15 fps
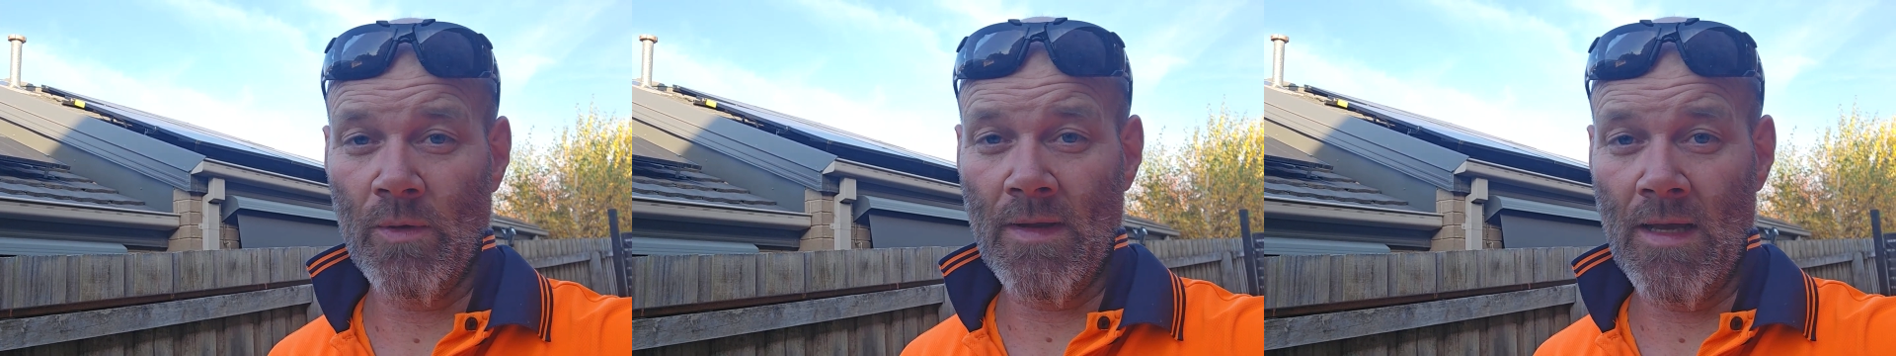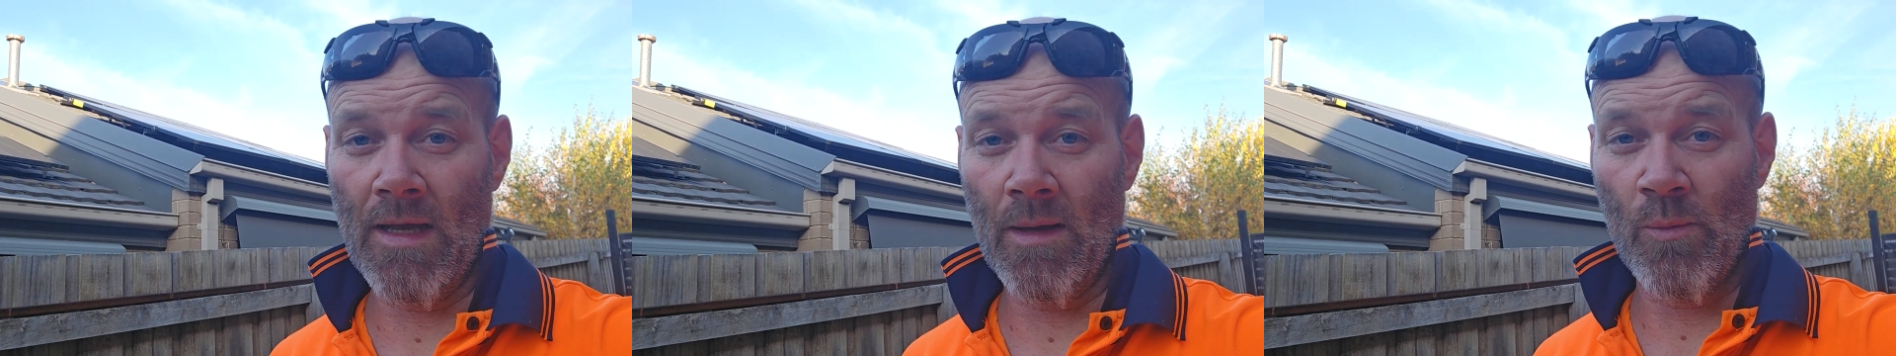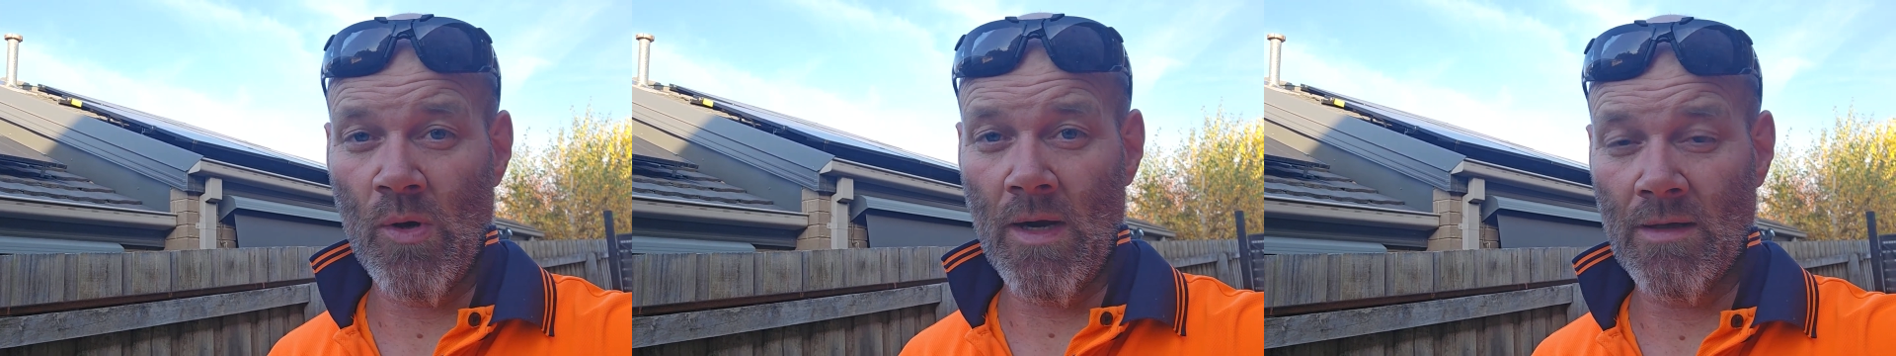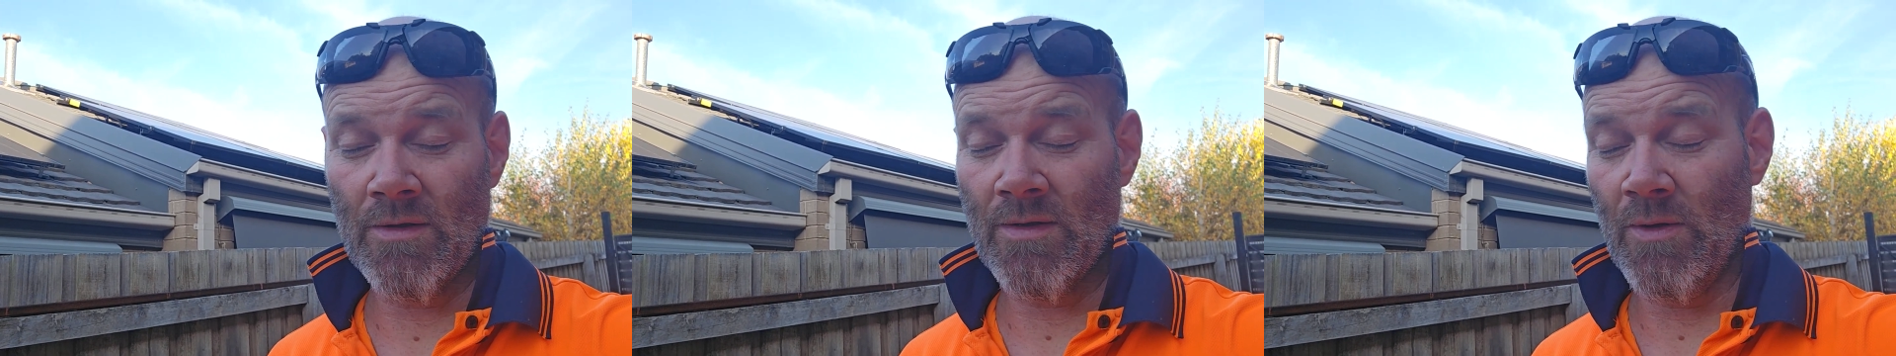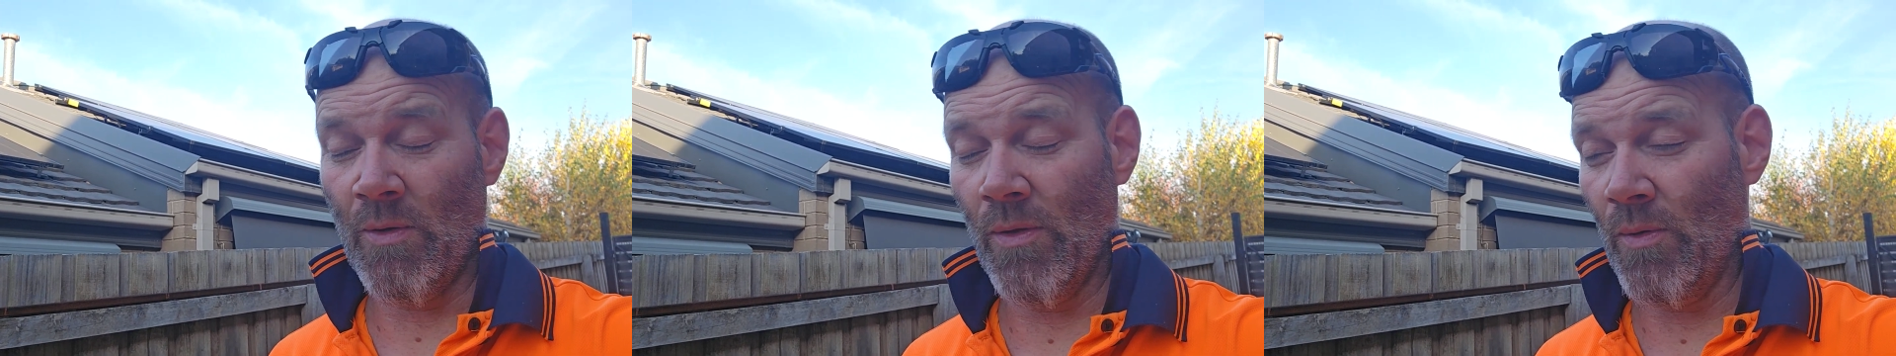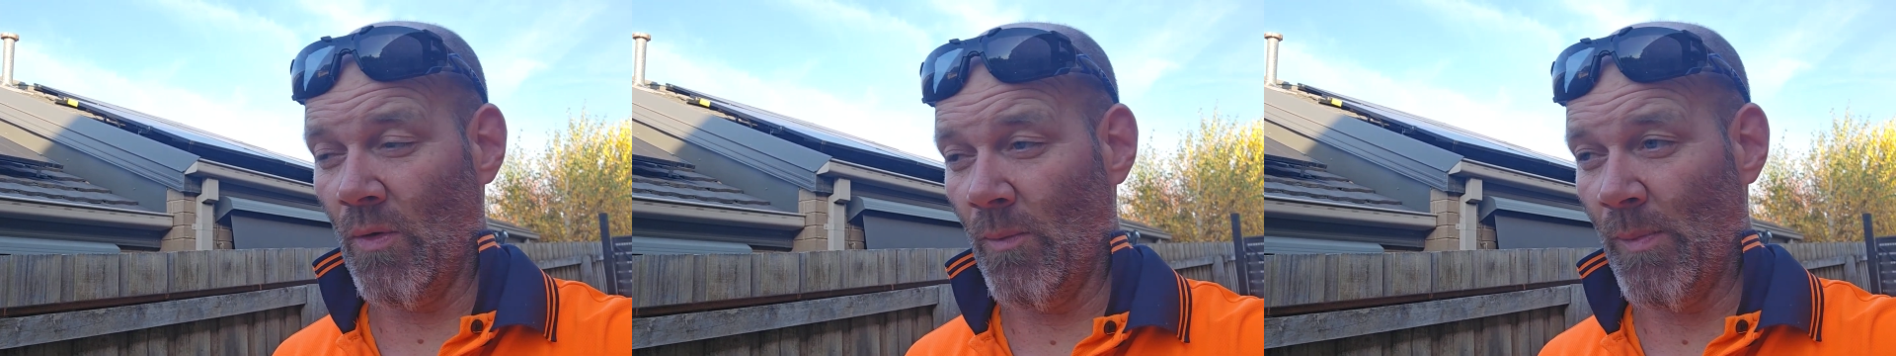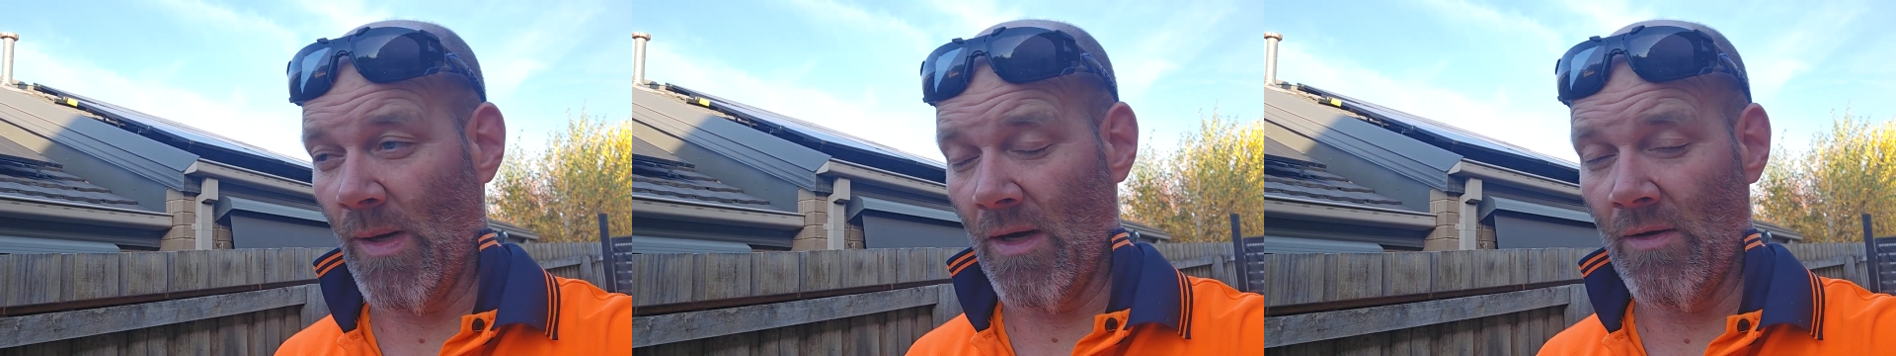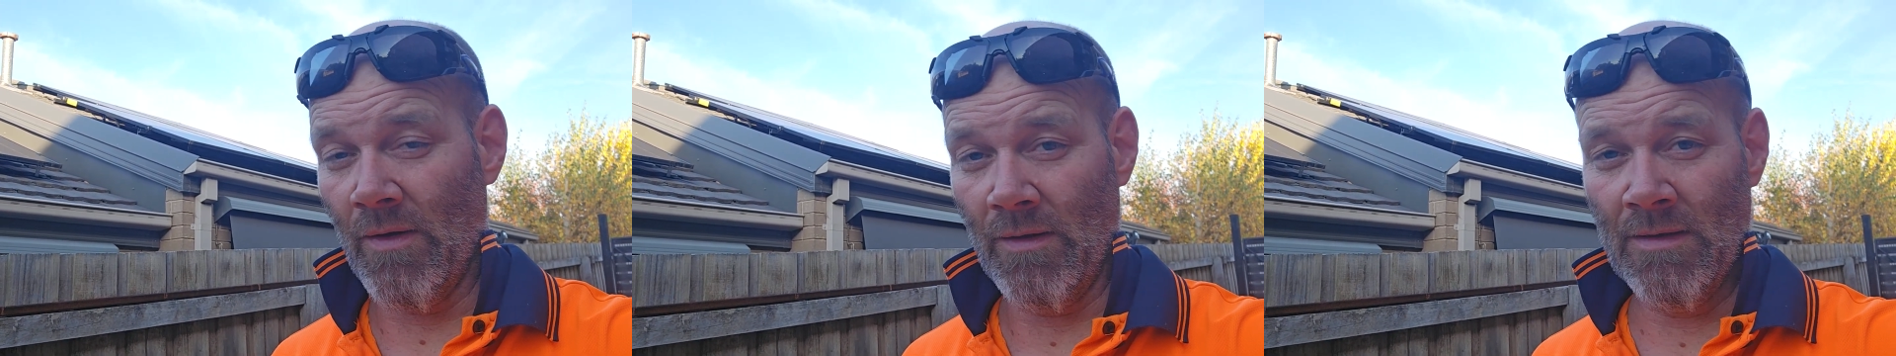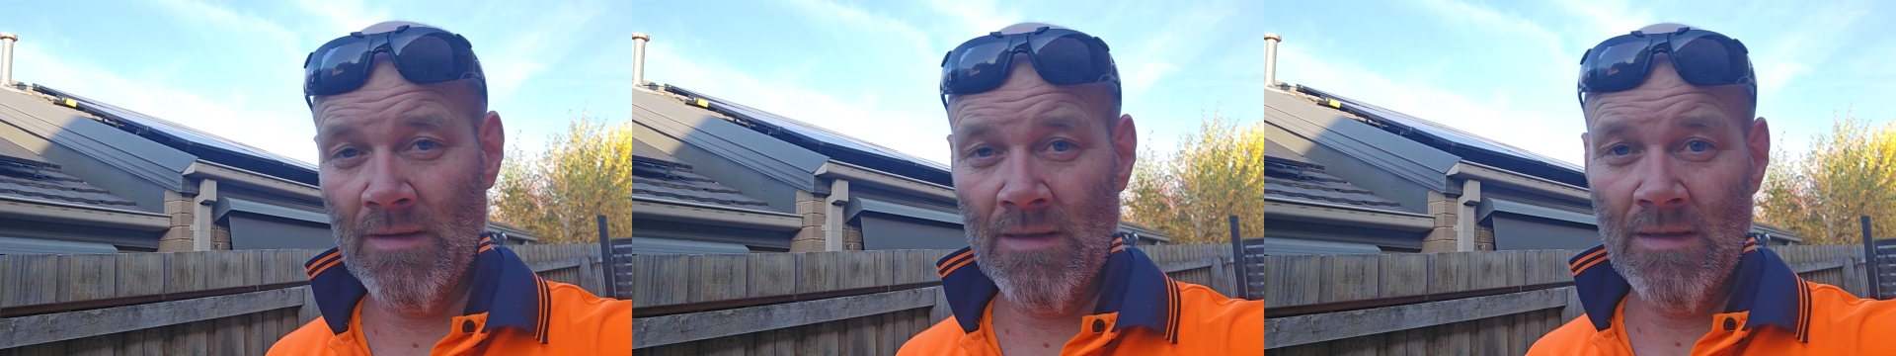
with the airbrush. So I thought, bugger it.